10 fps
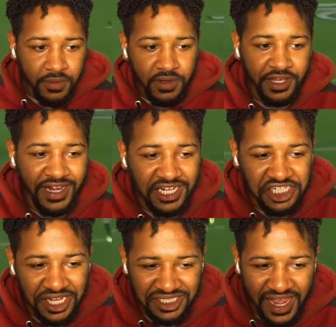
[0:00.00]
Look at that
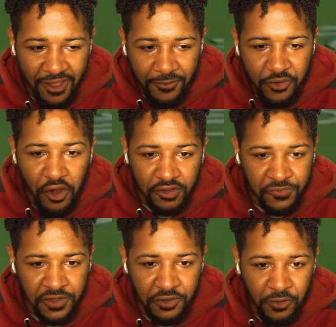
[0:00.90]
chase down. Cross
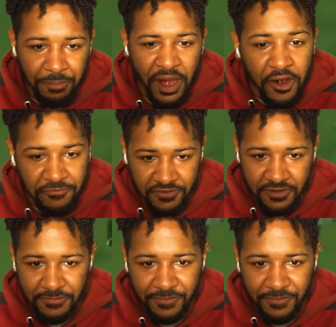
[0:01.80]
field. Perfect.